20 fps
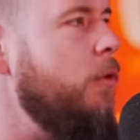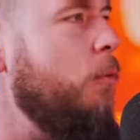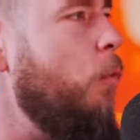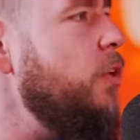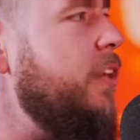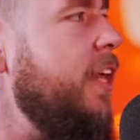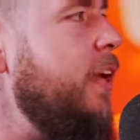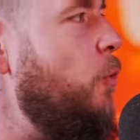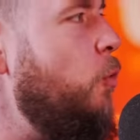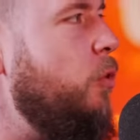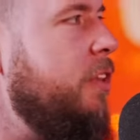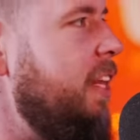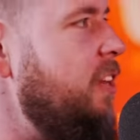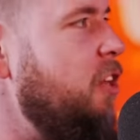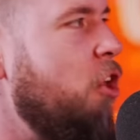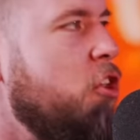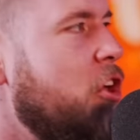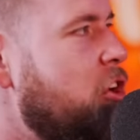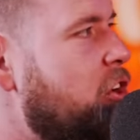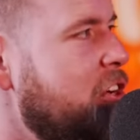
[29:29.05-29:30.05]
Or, well, they, well,
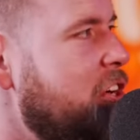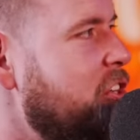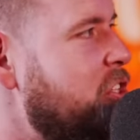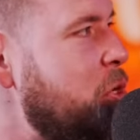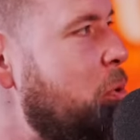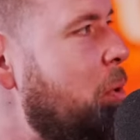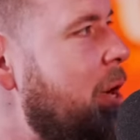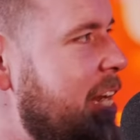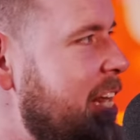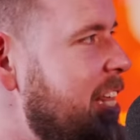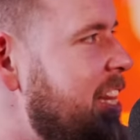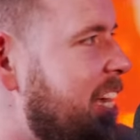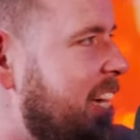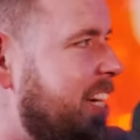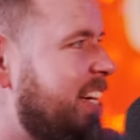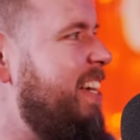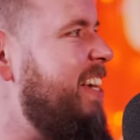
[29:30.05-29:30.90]
then they're not going to do anything.